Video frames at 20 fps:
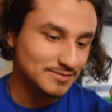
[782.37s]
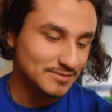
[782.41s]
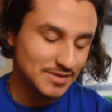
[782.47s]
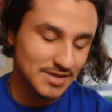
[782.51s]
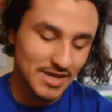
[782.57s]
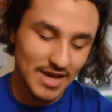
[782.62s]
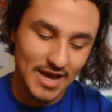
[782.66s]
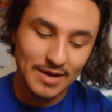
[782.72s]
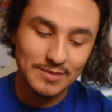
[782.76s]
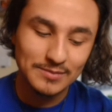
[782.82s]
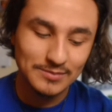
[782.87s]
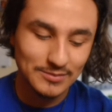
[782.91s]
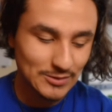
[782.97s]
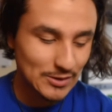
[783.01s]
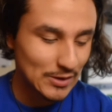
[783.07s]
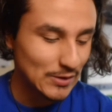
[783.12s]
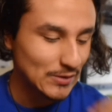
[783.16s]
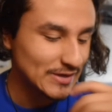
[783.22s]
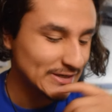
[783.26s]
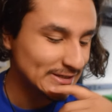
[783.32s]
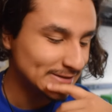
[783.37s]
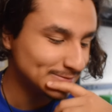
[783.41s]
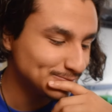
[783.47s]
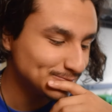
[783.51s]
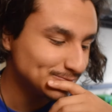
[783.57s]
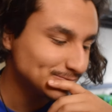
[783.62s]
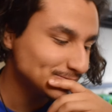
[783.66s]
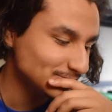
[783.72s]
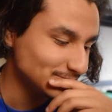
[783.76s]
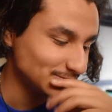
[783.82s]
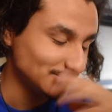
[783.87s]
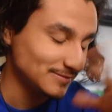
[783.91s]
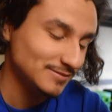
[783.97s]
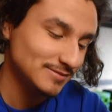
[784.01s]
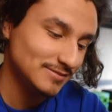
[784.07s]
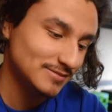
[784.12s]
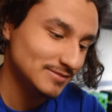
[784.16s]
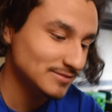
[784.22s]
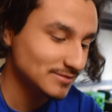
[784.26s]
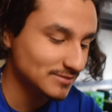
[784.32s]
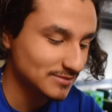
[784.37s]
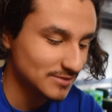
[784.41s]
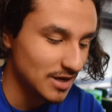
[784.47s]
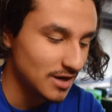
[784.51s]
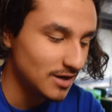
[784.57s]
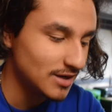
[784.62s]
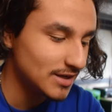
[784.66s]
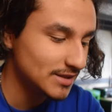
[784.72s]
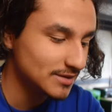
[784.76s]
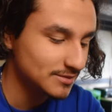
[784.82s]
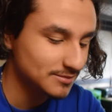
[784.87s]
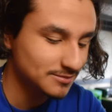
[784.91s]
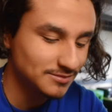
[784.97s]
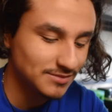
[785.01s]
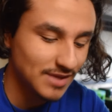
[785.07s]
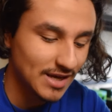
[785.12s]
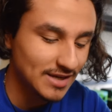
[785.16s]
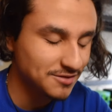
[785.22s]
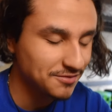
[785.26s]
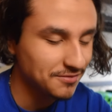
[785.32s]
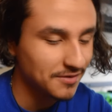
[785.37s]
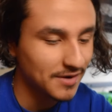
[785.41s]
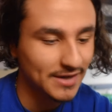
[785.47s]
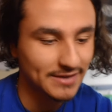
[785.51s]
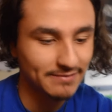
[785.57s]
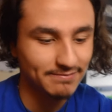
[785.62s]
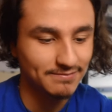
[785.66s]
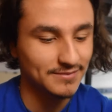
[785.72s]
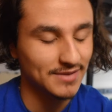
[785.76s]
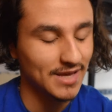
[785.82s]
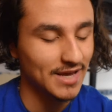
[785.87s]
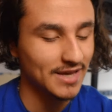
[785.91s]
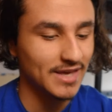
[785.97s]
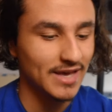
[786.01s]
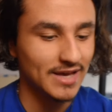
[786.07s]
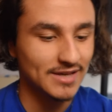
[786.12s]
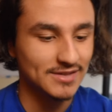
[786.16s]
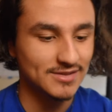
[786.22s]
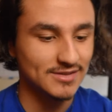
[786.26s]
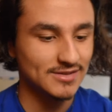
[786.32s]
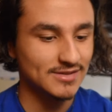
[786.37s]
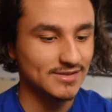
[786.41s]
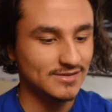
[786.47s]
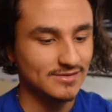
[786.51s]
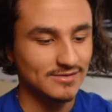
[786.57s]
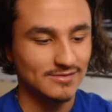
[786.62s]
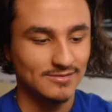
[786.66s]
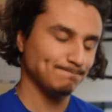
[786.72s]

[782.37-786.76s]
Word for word: Yeah, okay. Um, that's fine, I guess.